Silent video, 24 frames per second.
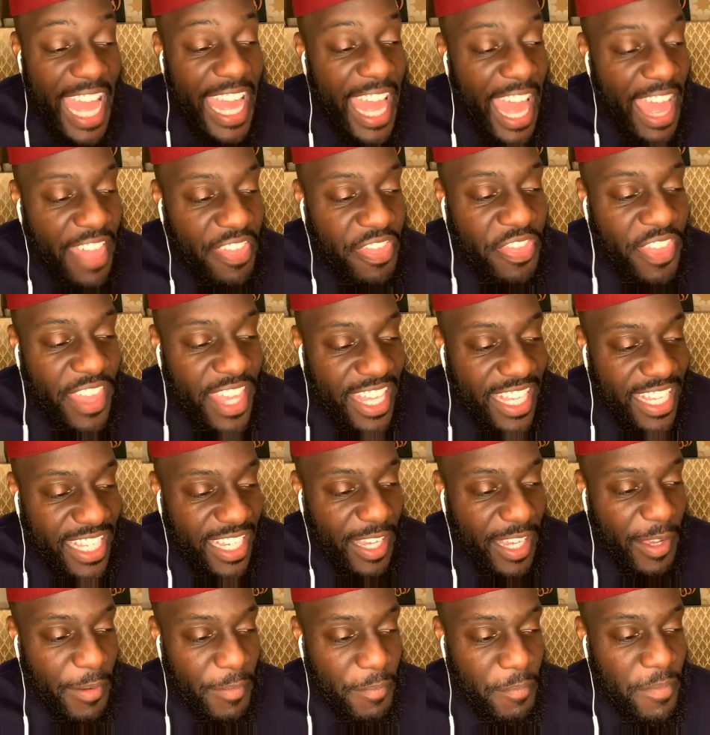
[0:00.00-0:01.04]
I think
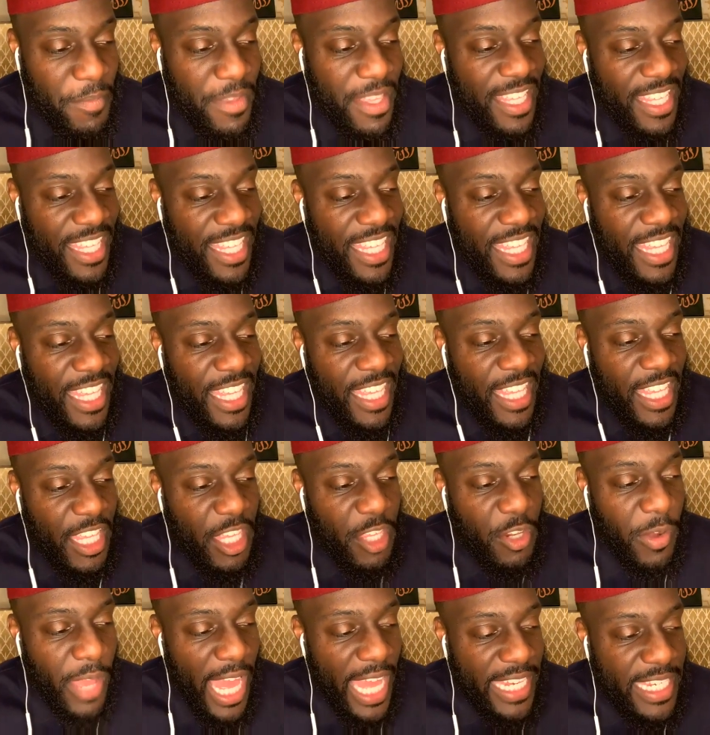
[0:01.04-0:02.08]

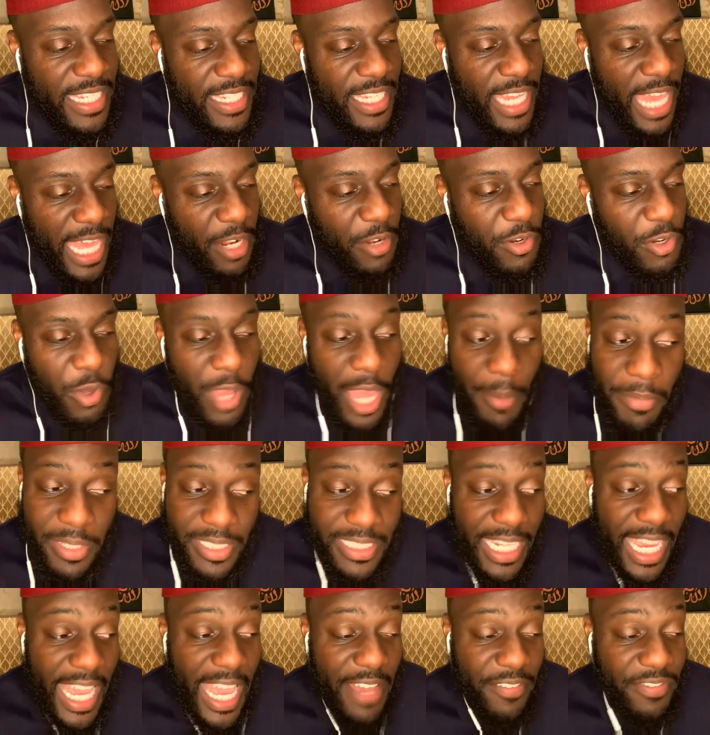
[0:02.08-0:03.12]
I don't know how
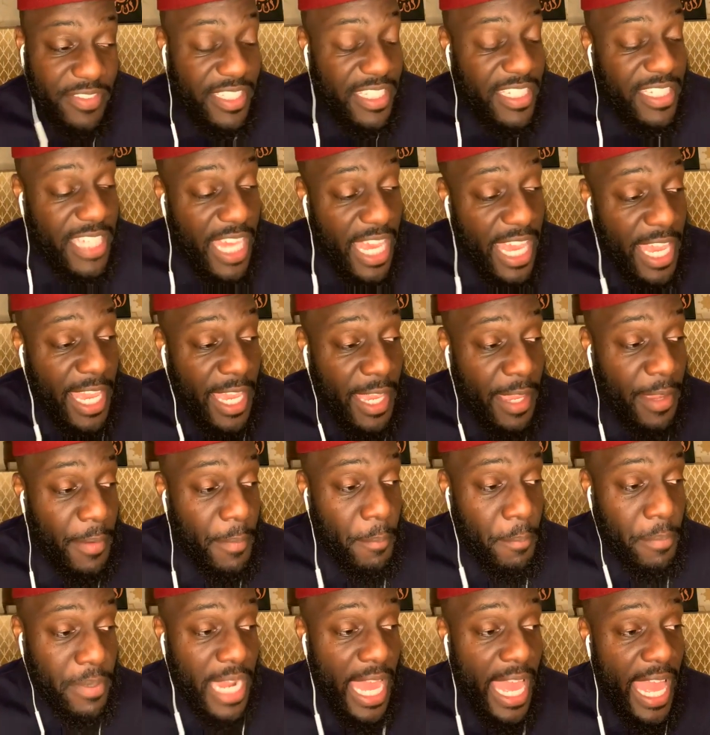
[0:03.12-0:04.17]
much I have to say,
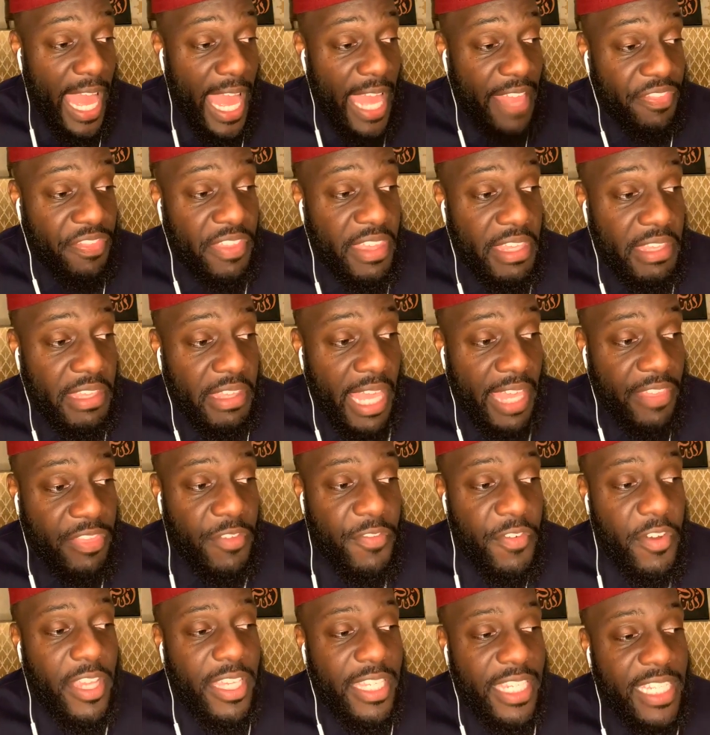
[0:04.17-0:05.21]
but I think at the
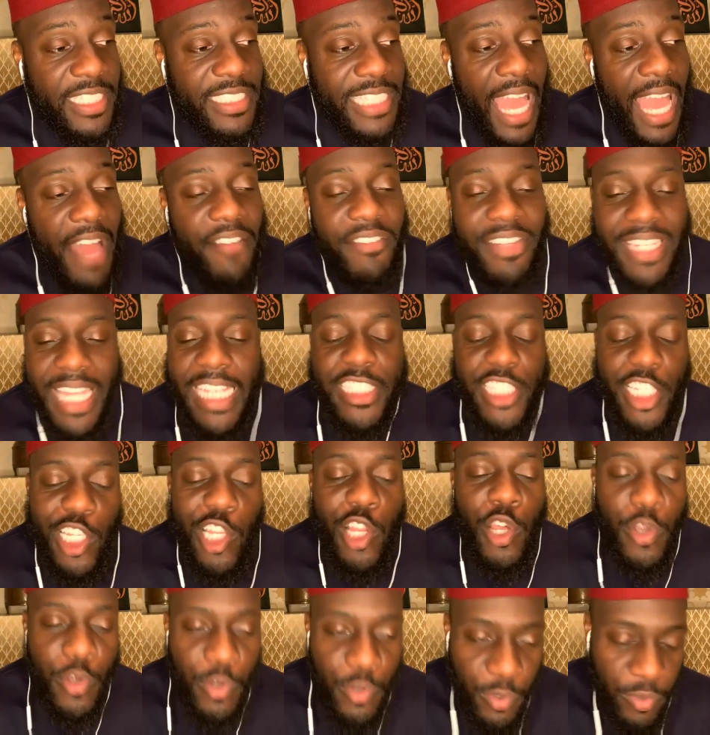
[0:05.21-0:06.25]
very least I have a lot to
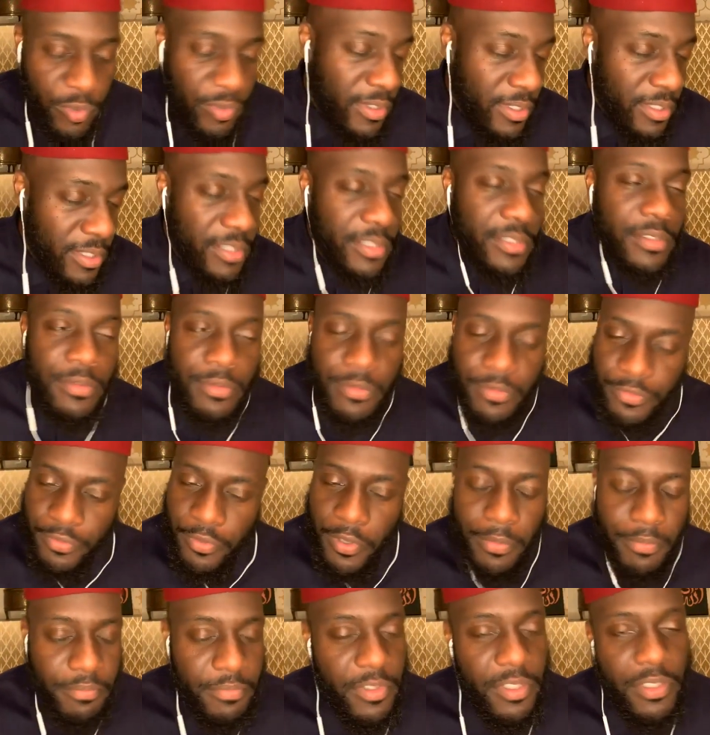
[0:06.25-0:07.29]
learn
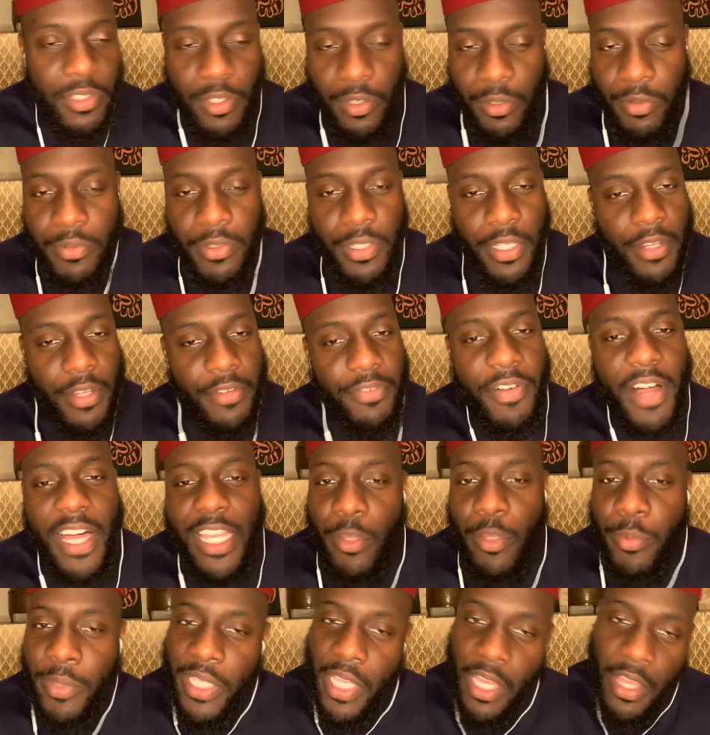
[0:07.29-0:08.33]
from
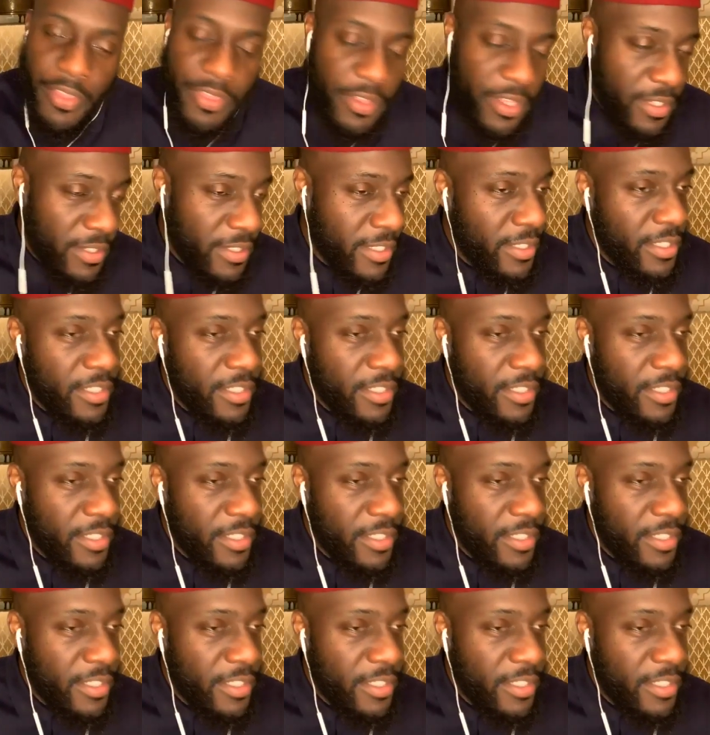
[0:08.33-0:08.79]
following other